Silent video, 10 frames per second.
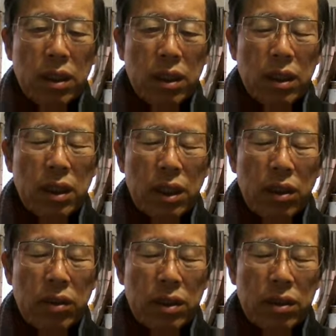uh,
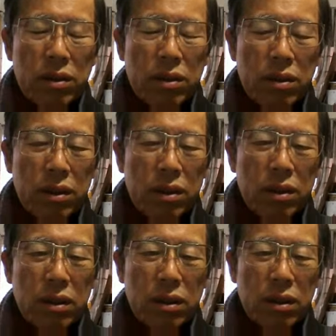according to
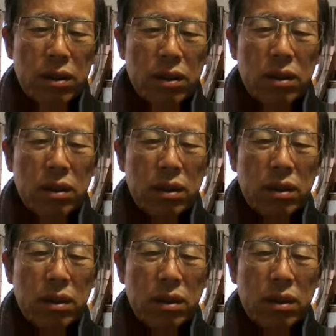the